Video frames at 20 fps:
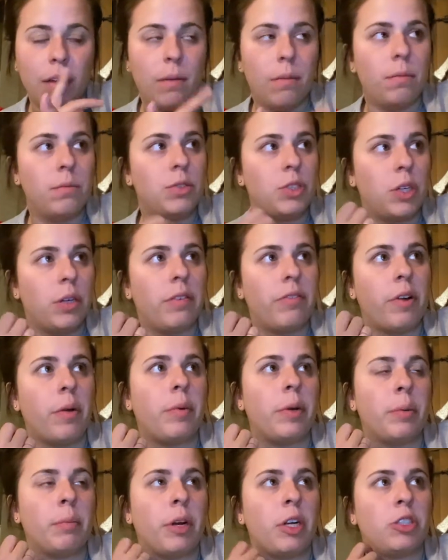January,
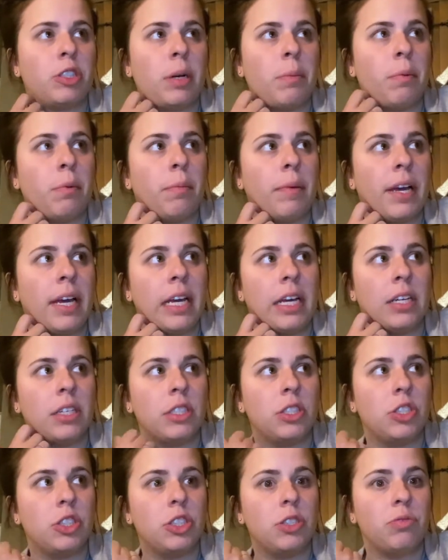February, March, April, May,
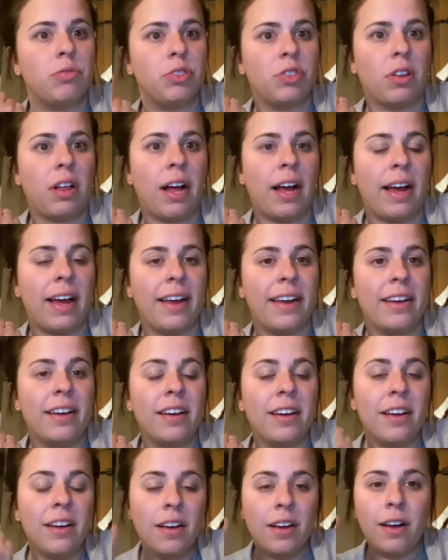June, July,
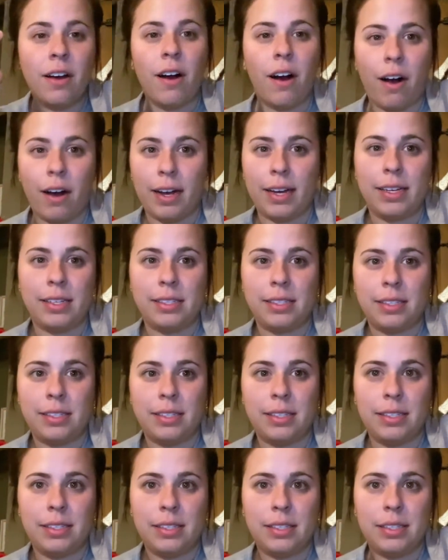
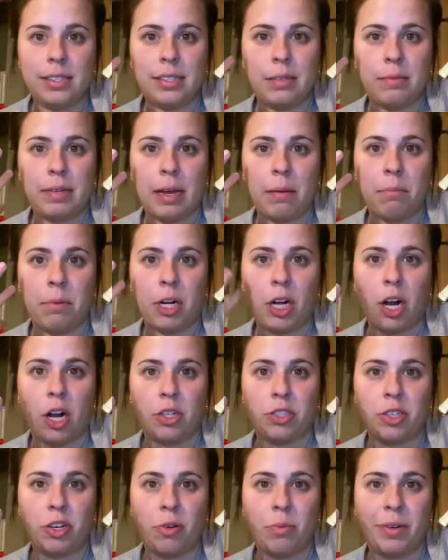August, September,
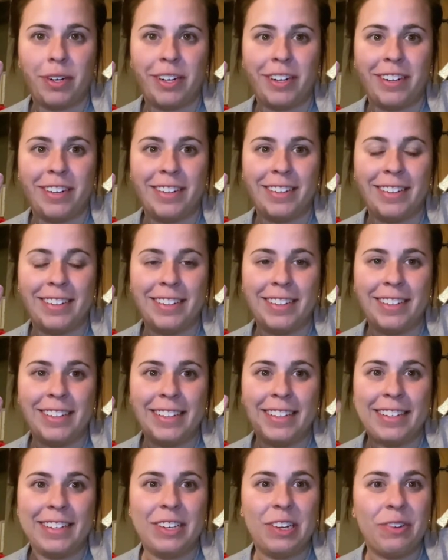October,
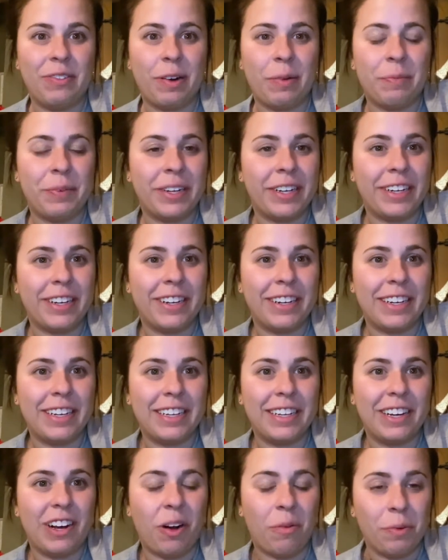November,
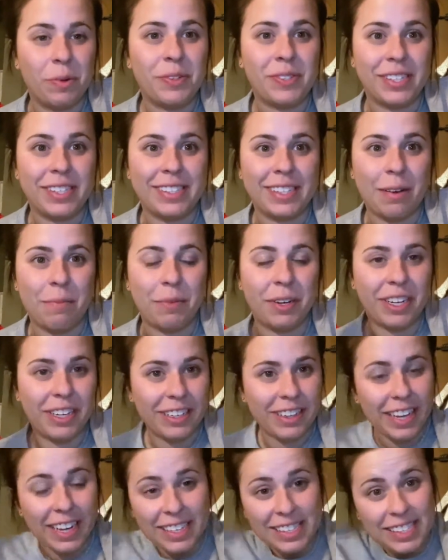almost December,
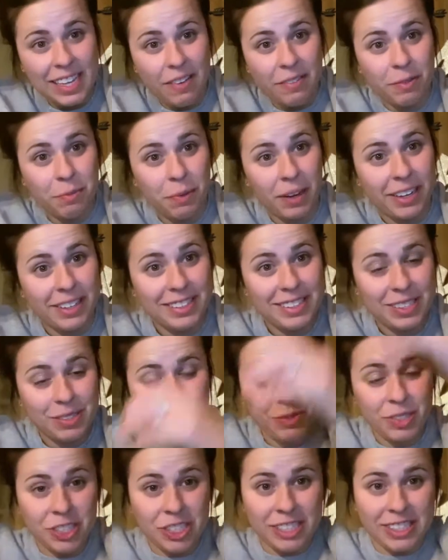in like 7 months,
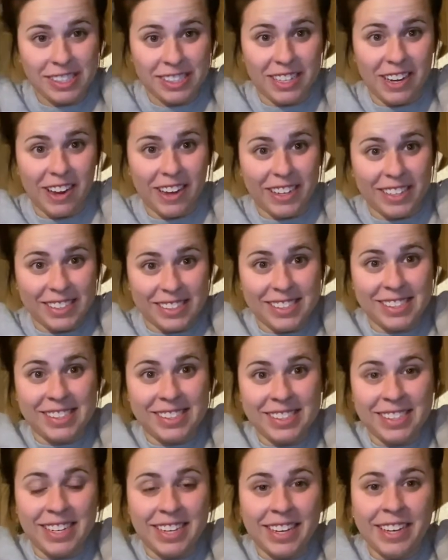which is
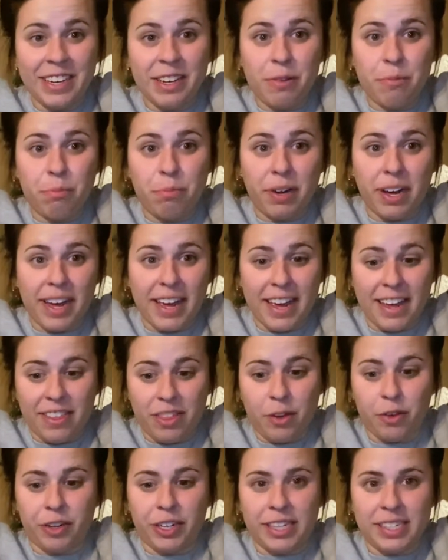nuts. But
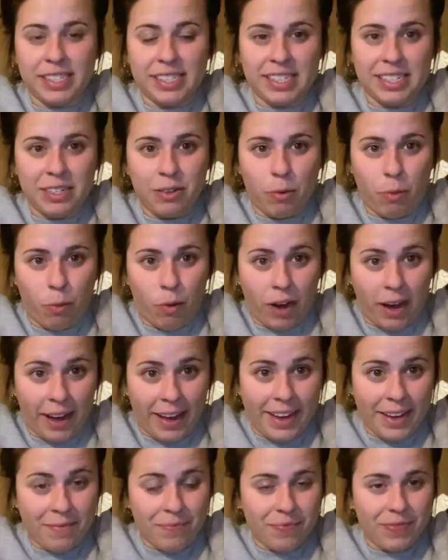the reason
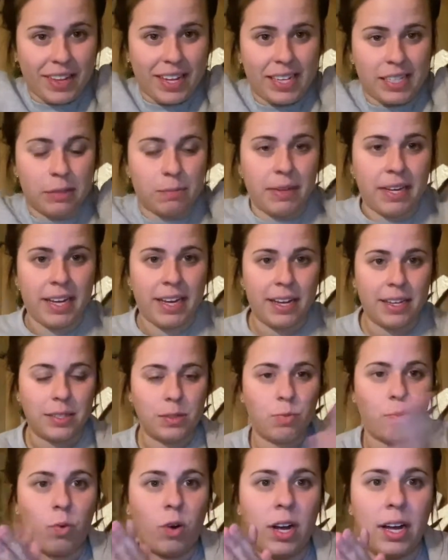why is because,
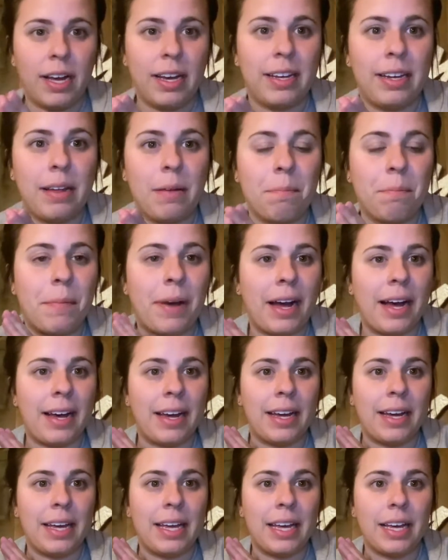one,
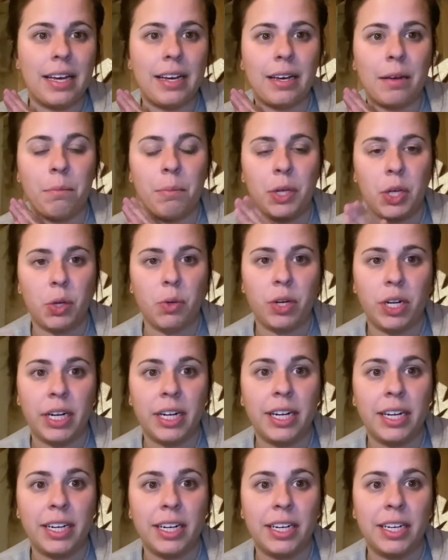my
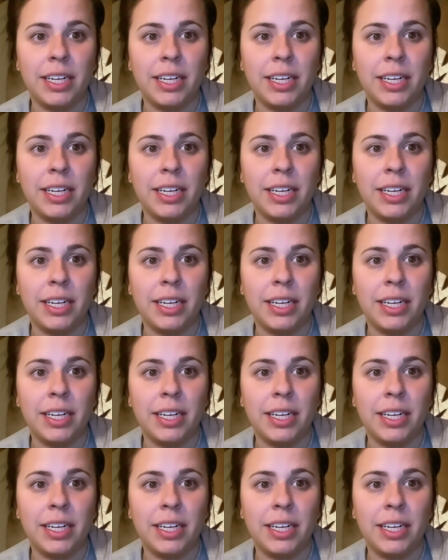computer,